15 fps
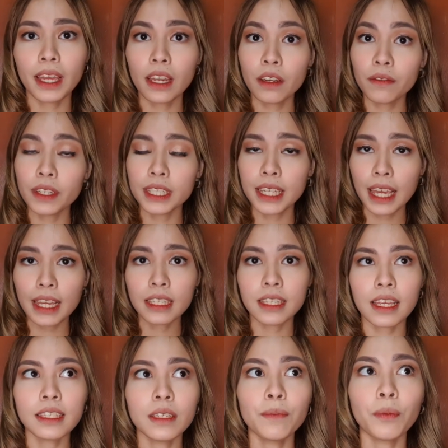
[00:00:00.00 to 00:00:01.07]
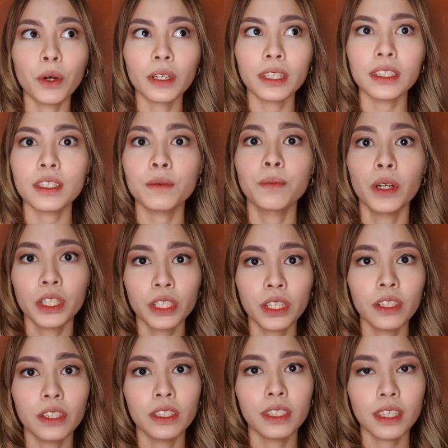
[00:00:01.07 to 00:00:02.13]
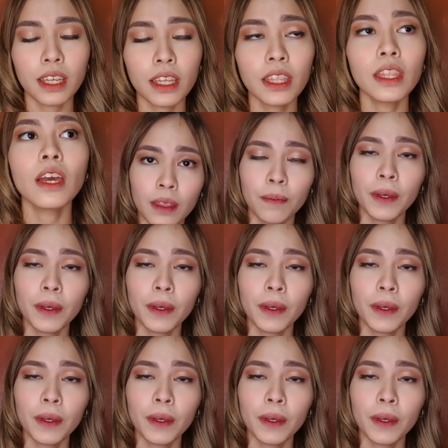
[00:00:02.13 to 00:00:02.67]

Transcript: At the end of the day, it's as important as brushing your teeth